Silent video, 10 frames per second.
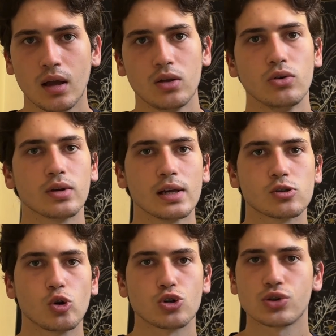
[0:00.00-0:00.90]
you can
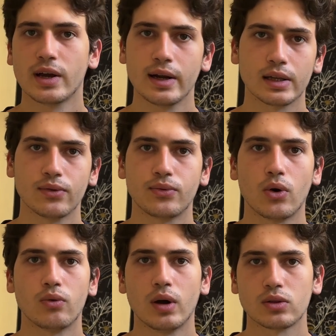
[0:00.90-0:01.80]
search directly
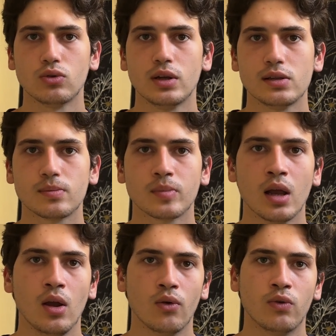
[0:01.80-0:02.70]
for what you need.
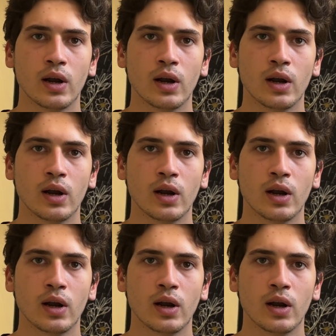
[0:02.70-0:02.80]
For